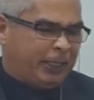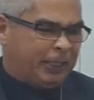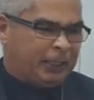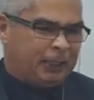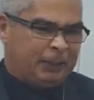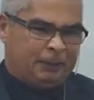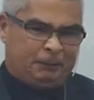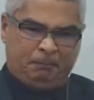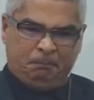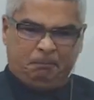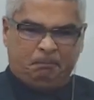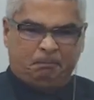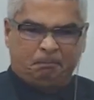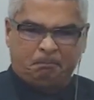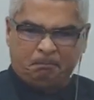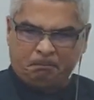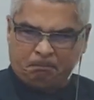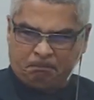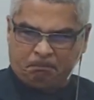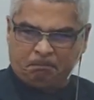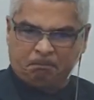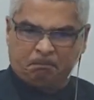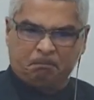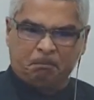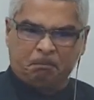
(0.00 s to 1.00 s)
They only
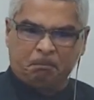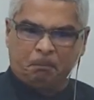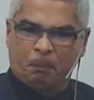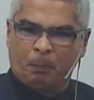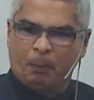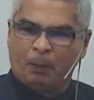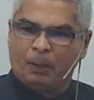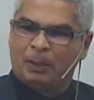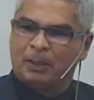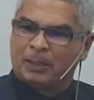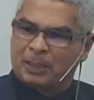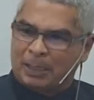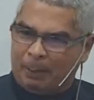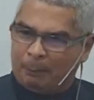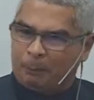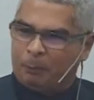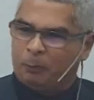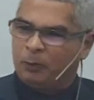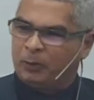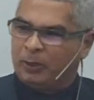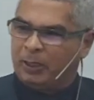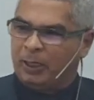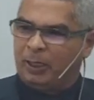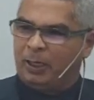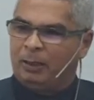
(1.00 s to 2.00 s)
walk around
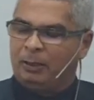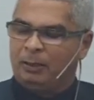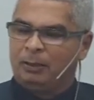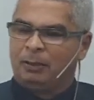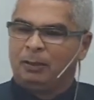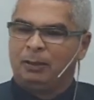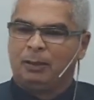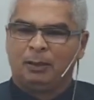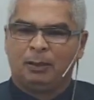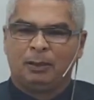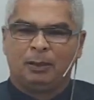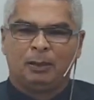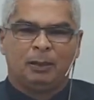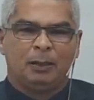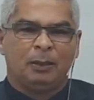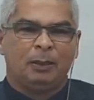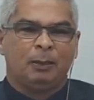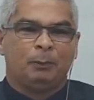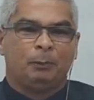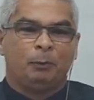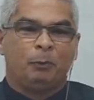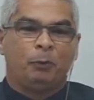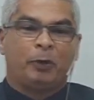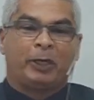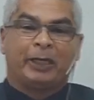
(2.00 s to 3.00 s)
with a long
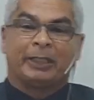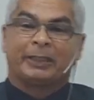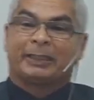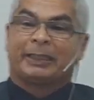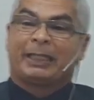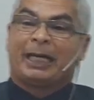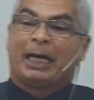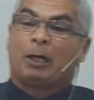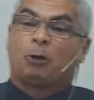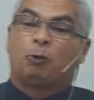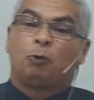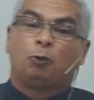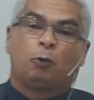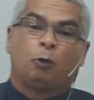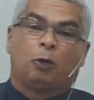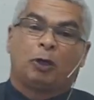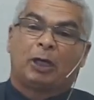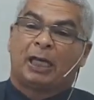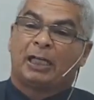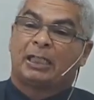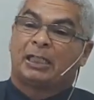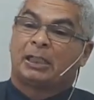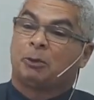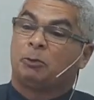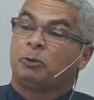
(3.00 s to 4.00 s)
face. You know why?
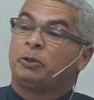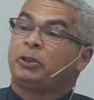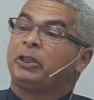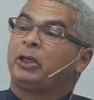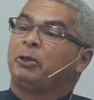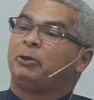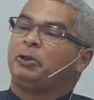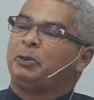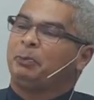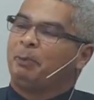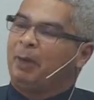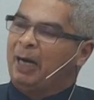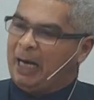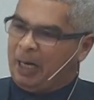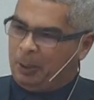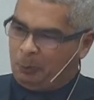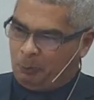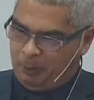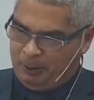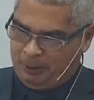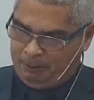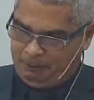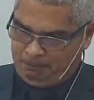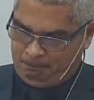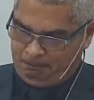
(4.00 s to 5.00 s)
because
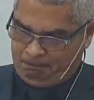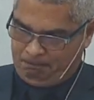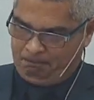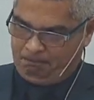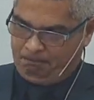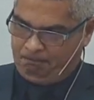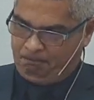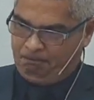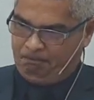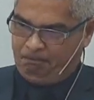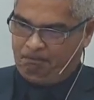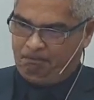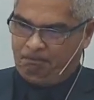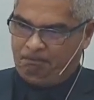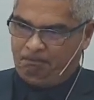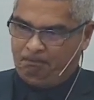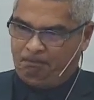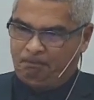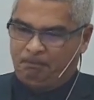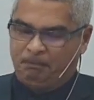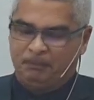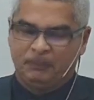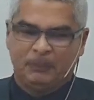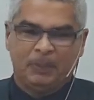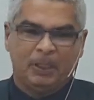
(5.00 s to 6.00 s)
their heart is
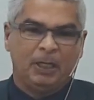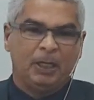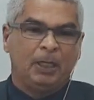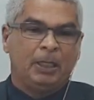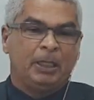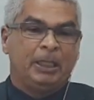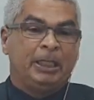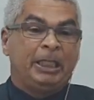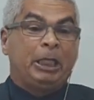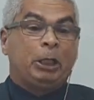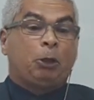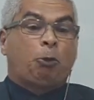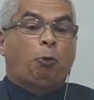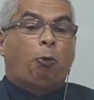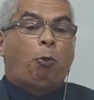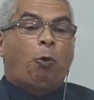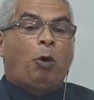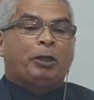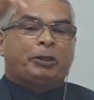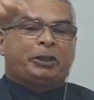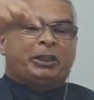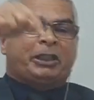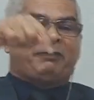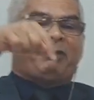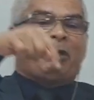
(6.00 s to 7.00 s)
filled with
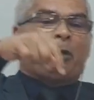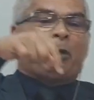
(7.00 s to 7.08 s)
bitterness.